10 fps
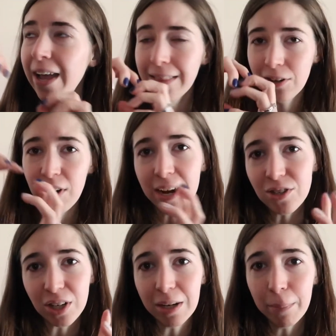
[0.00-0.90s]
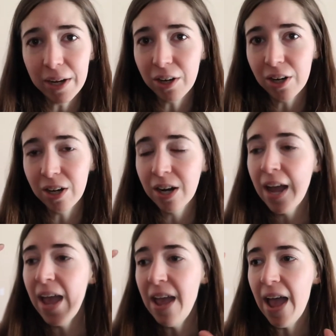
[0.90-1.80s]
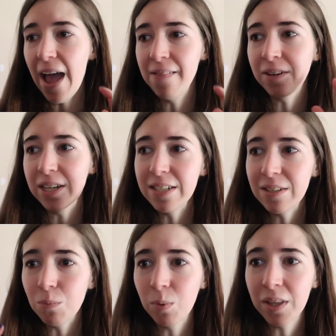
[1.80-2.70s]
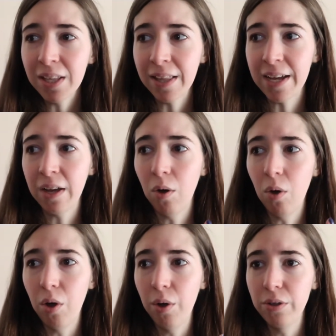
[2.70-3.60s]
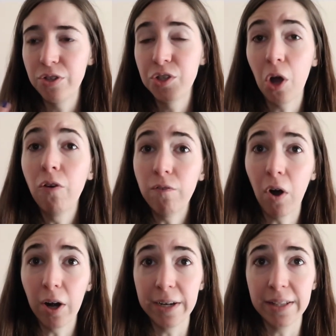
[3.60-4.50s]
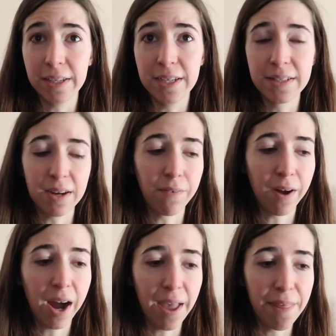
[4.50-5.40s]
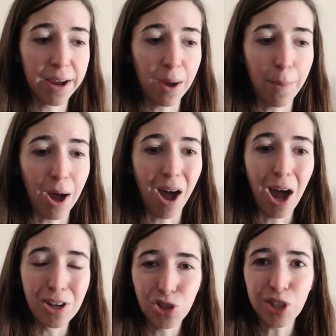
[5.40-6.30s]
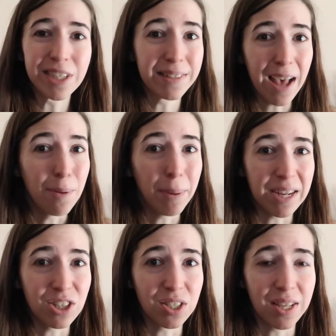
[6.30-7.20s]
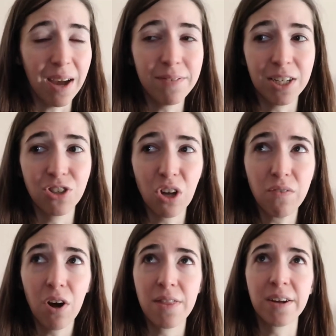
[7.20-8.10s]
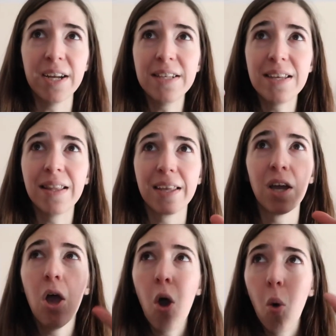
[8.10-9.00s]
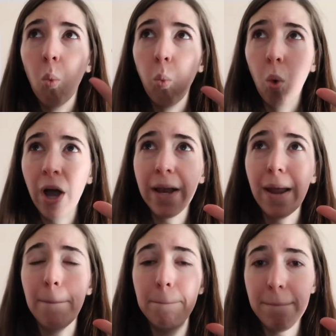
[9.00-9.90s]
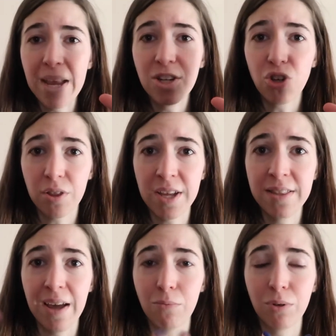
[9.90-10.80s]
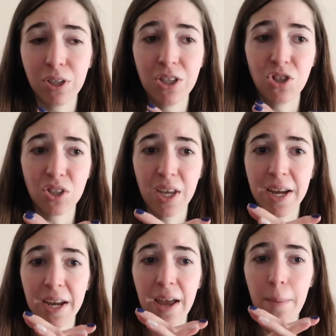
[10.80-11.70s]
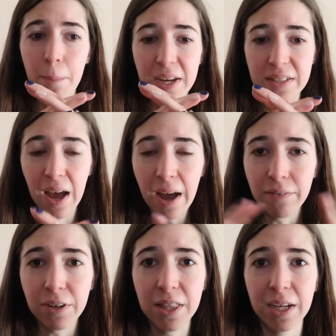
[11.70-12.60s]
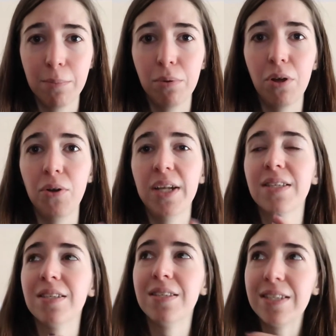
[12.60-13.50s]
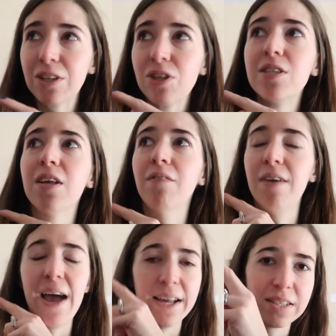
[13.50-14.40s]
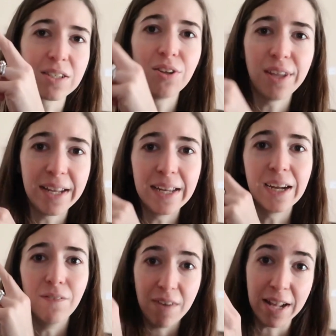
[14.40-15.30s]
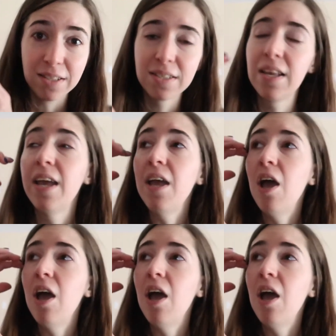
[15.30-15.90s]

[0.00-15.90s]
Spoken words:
the cracks are getting bigger, and there isn't really like, so far at least, I've got I think about 110 pages left, and so far there isn't like one major thing that really just like makes everything implode. It's a series of escalating events